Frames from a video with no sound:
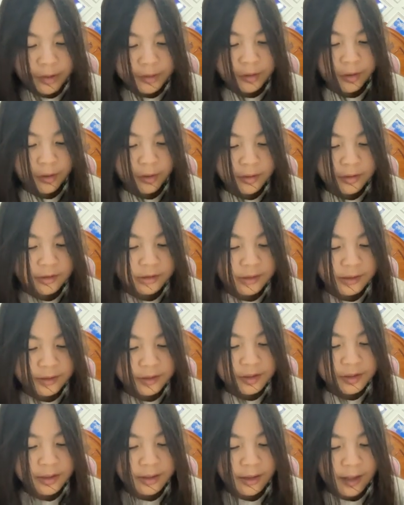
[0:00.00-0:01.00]
the
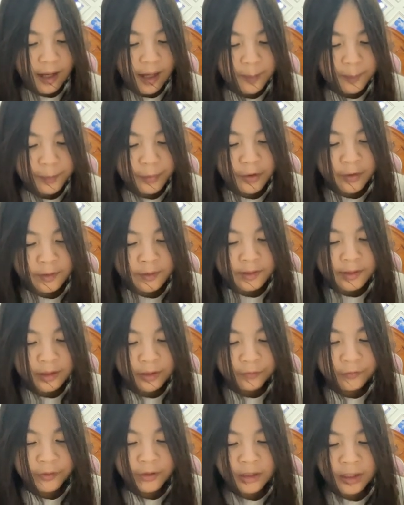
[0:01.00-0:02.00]
city and put the
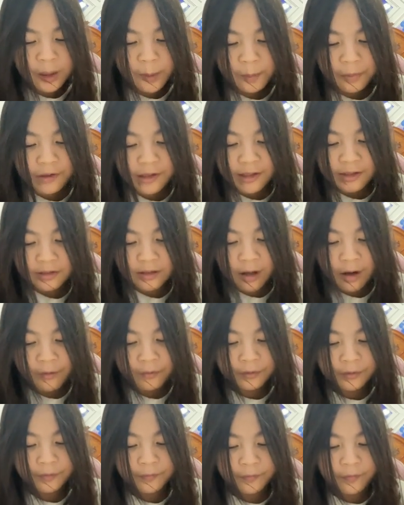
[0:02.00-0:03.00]
fingerprints
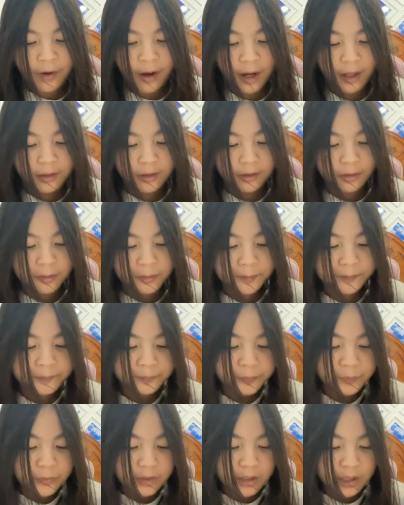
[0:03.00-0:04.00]
on file.
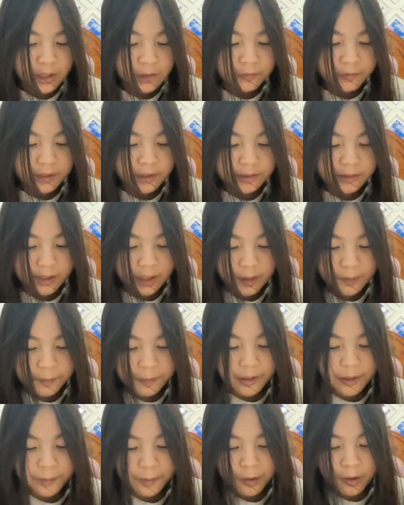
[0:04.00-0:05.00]
Every day,
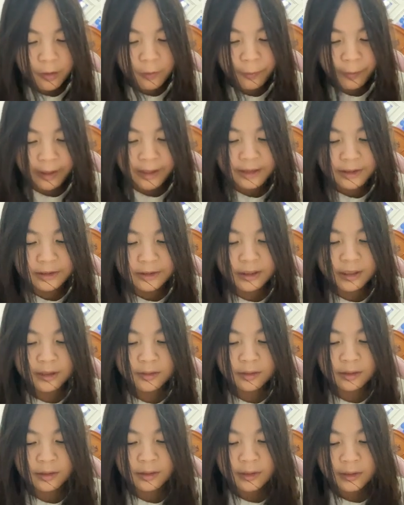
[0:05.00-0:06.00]
people waited
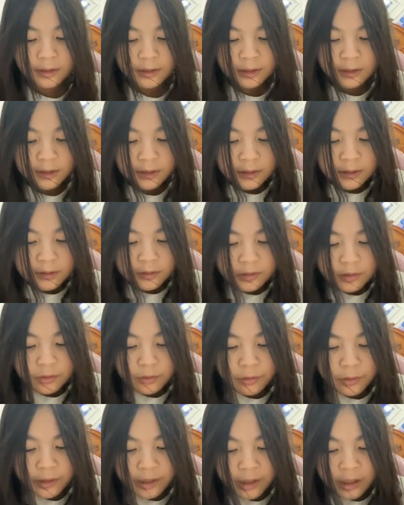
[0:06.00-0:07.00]

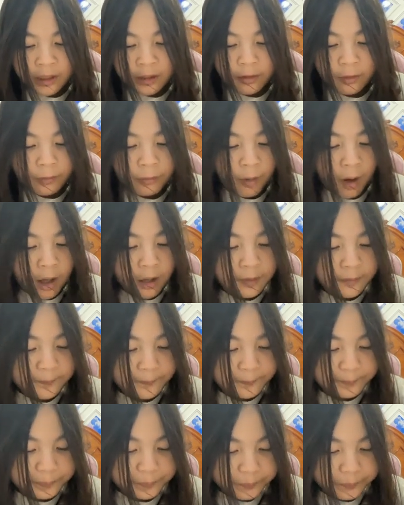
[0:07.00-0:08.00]
to hear what
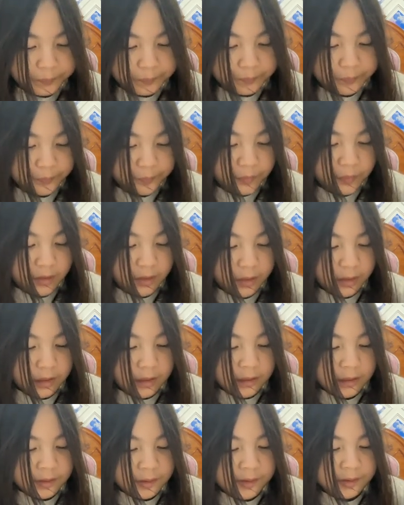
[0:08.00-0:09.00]

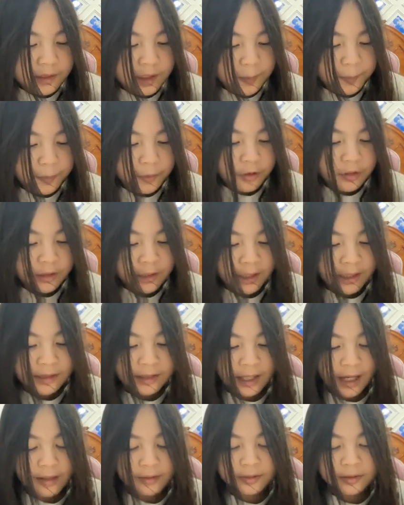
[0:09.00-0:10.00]
the police
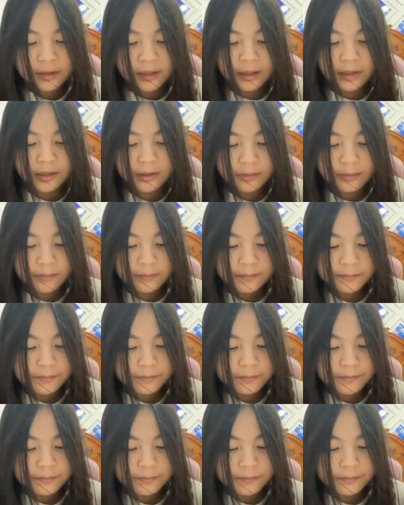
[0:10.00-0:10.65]
had learned.